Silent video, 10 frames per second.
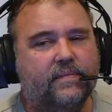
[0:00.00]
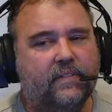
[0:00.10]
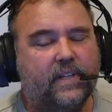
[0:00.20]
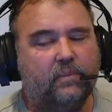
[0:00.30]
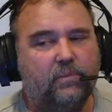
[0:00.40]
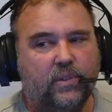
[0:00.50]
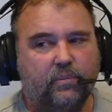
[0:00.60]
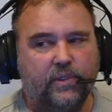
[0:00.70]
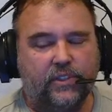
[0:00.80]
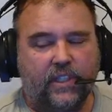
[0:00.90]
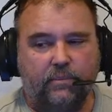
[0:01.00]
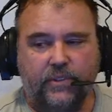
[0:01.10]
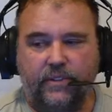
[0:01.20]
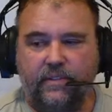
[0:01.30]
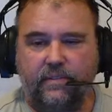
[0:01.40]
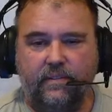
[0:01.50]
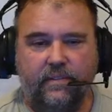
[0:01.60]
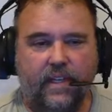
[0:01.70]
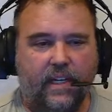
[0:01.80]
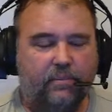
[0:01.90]
I've got multiple jobs
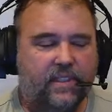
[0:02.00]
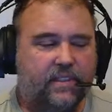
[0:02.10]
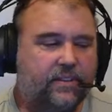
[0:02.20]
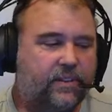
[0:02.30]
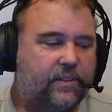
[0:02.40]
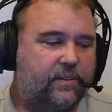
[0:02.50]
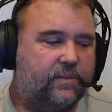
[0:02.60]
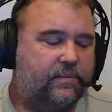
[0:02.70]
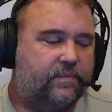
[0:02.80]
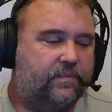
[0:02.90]
happening. So